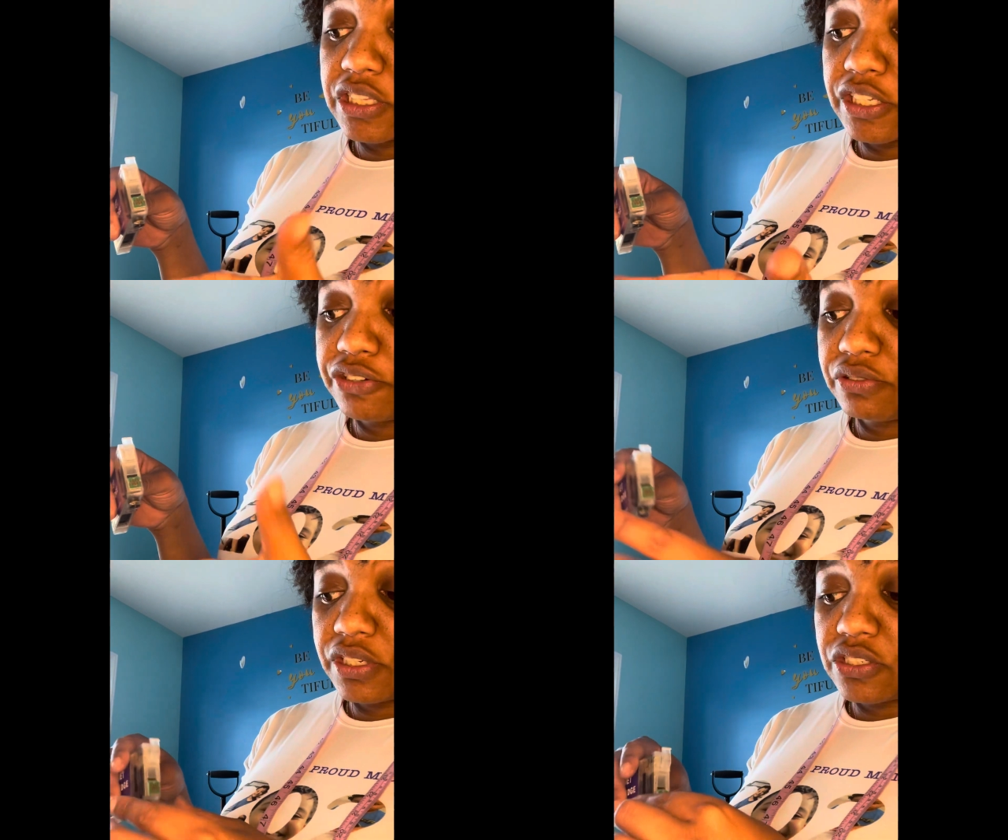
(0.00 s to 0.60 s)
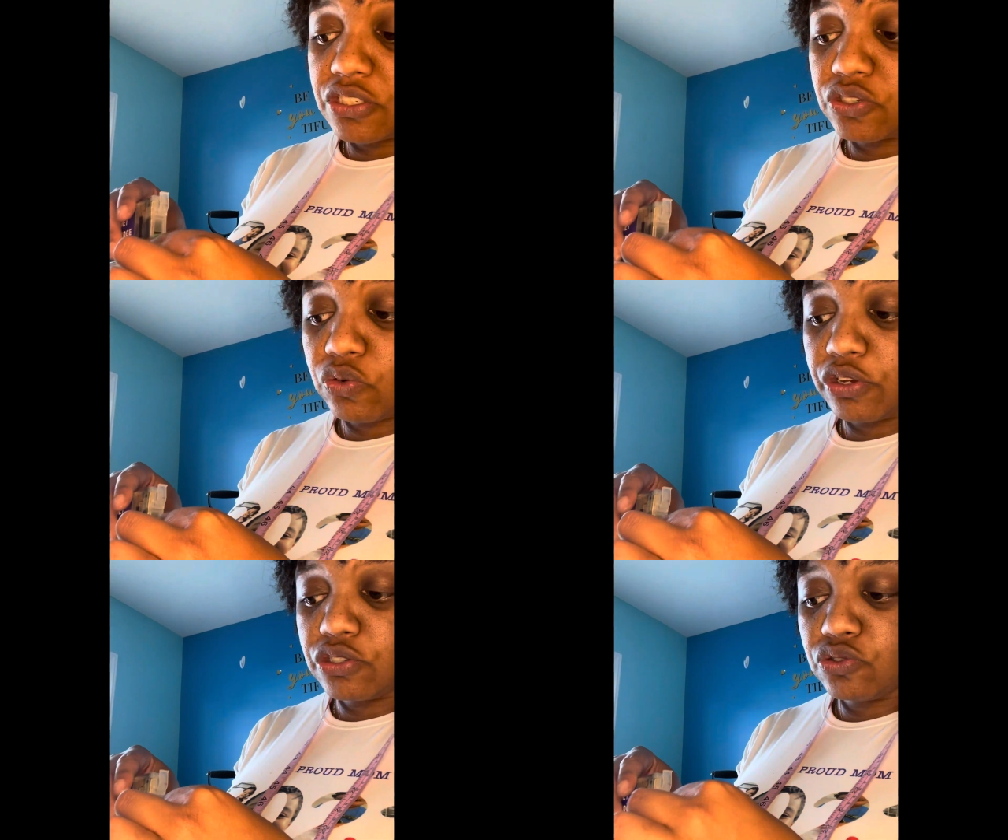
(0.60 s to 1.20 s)
literally just
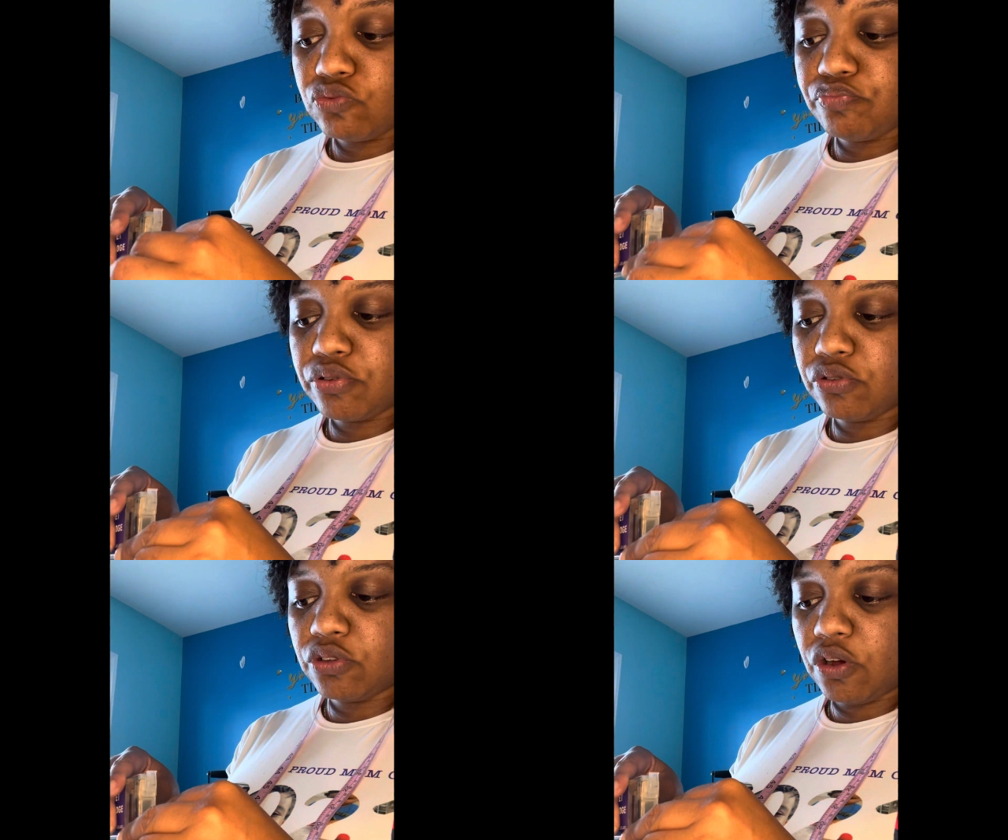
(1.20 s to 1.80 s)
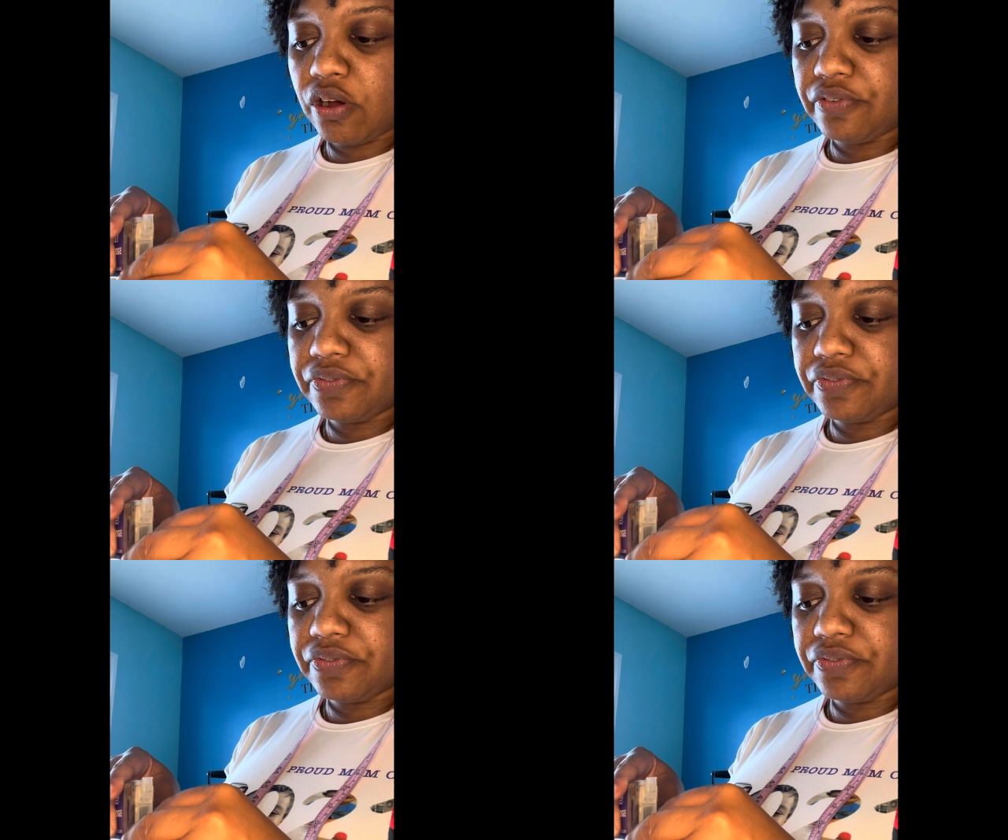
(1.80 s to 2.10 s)
going to pull off